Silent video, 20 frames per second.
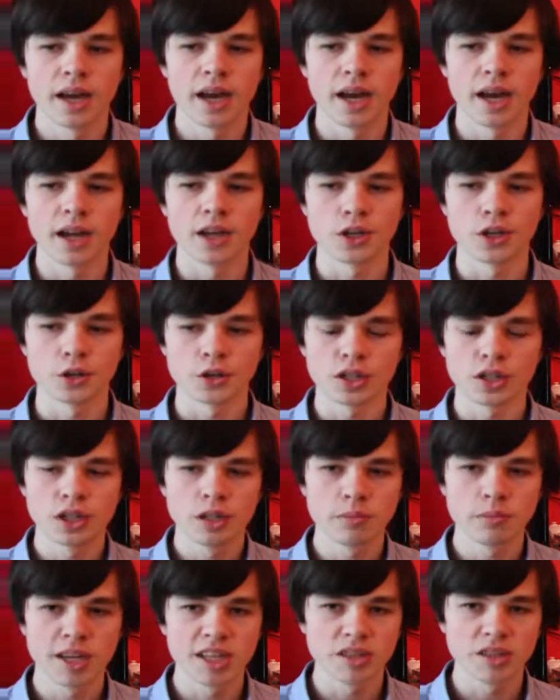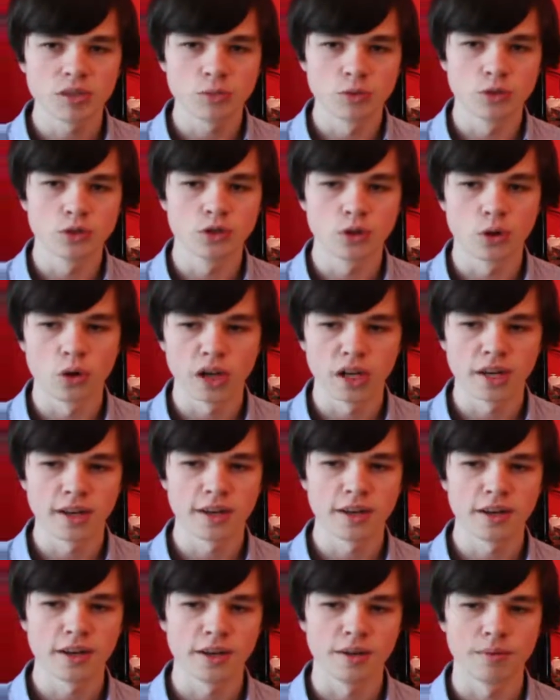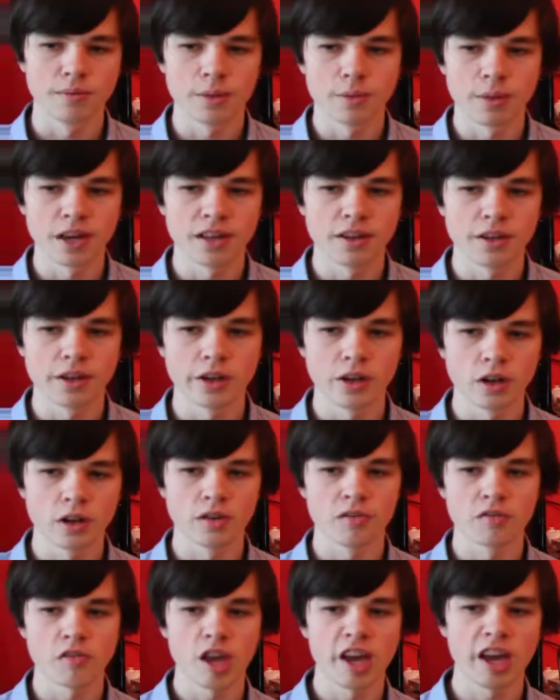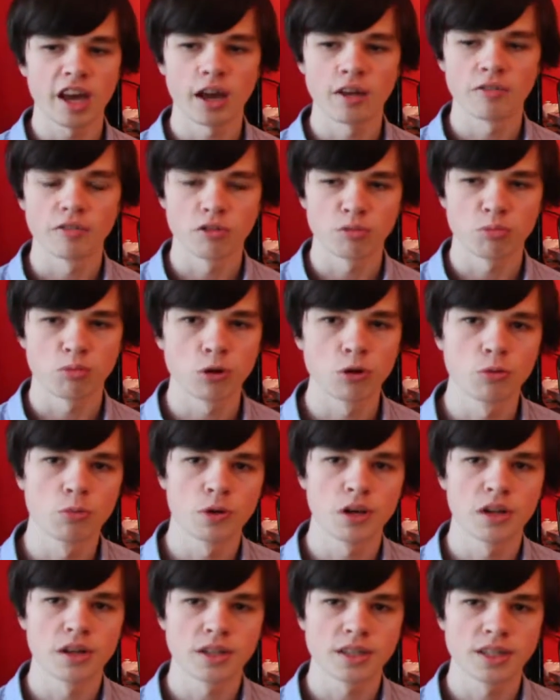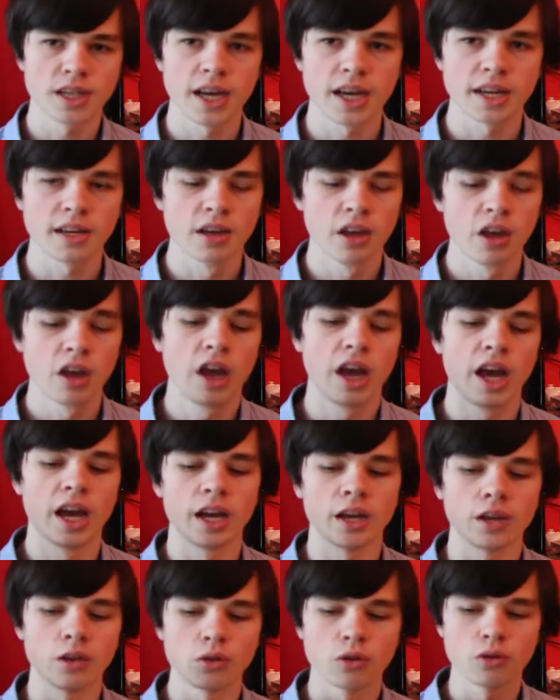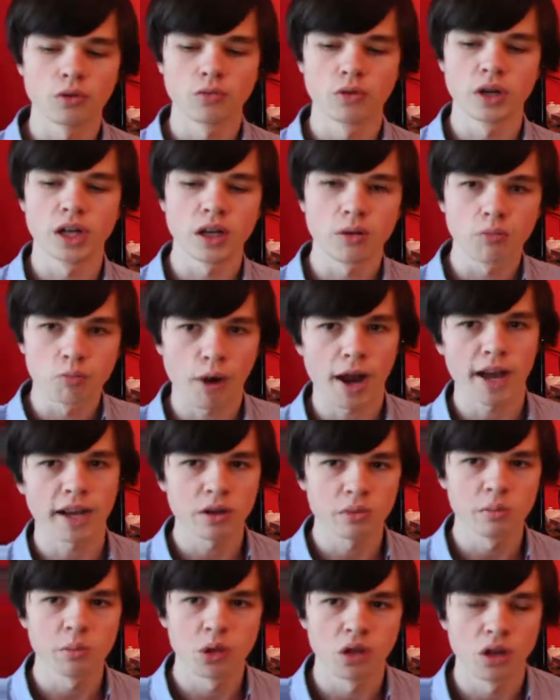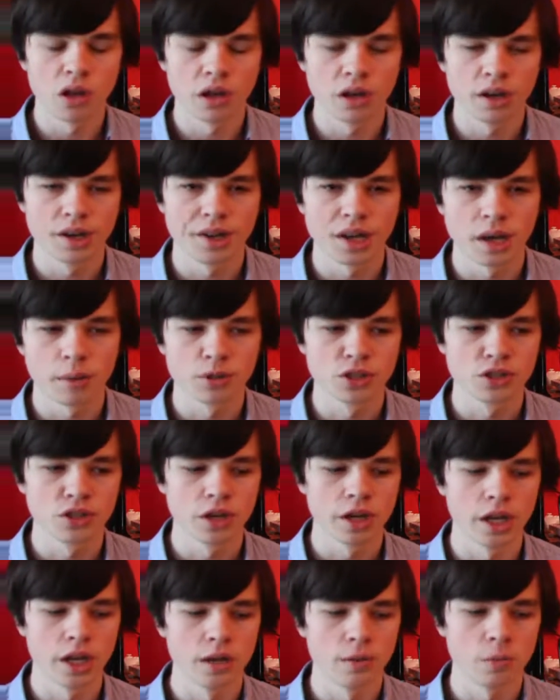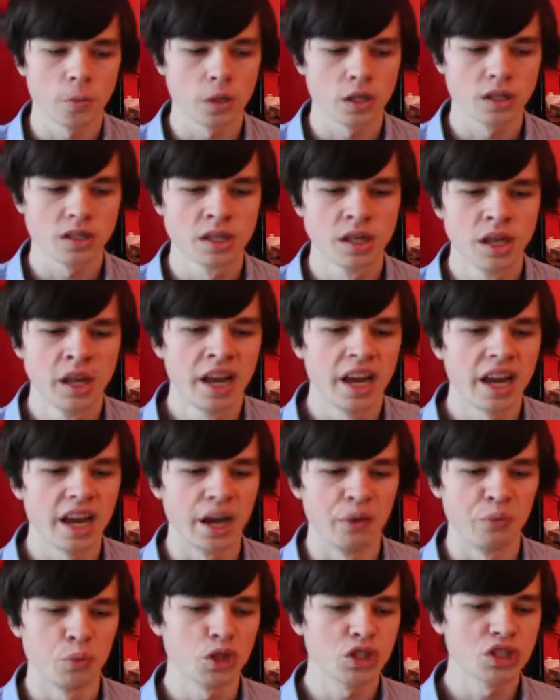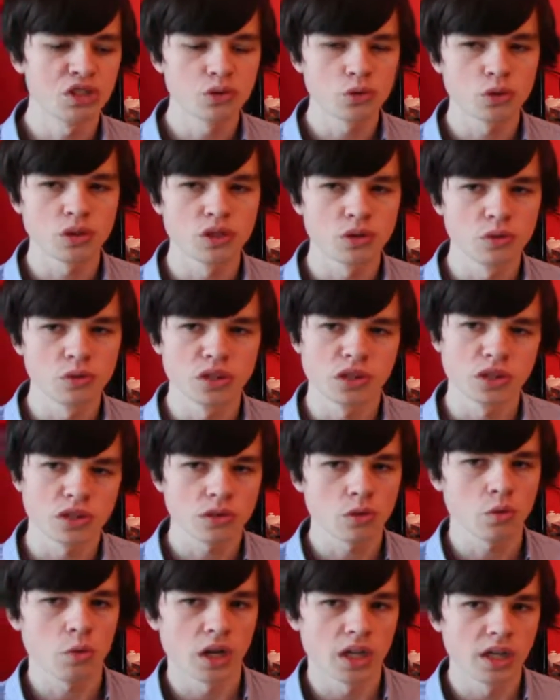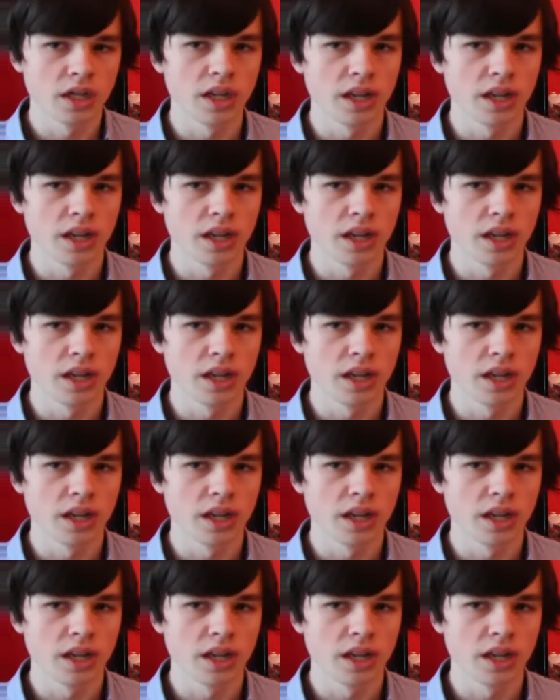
uh, your teammates will join in and depending on if they have an appropriate attack, uh, you can really rack up a lot of damage on enemies, uh, which introduces quite an